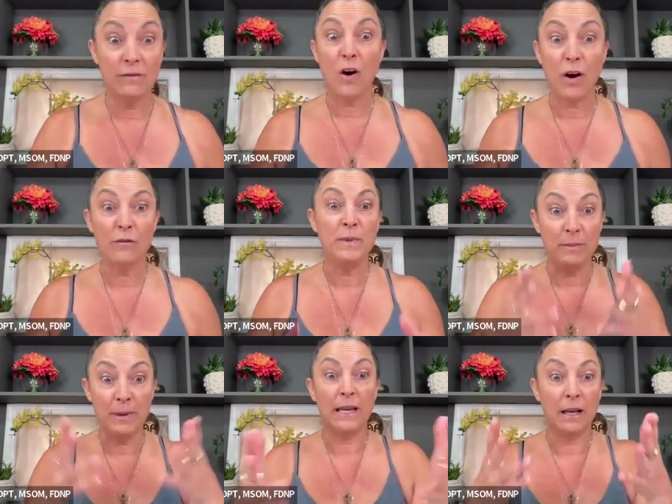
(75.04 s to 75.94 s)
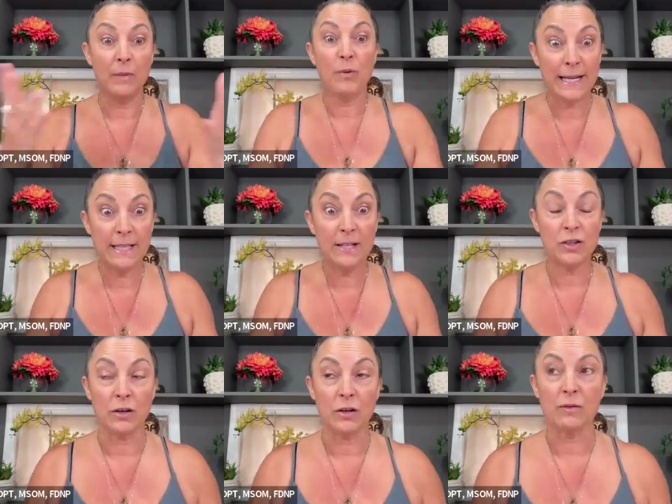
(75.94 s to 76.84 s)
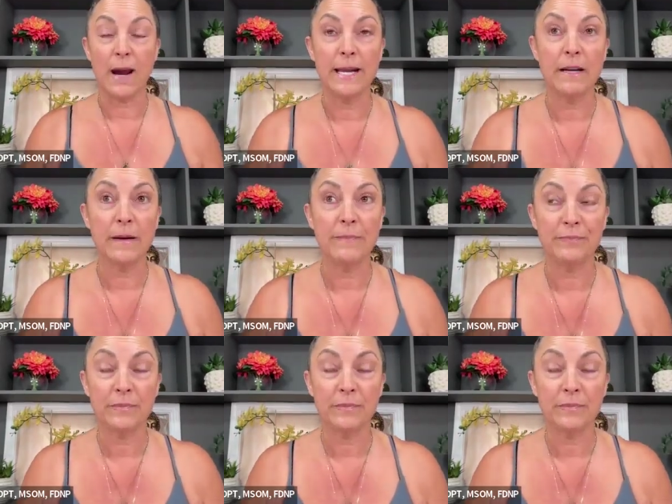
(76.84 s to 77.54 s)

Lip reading: That did involve me being a practitioner, right?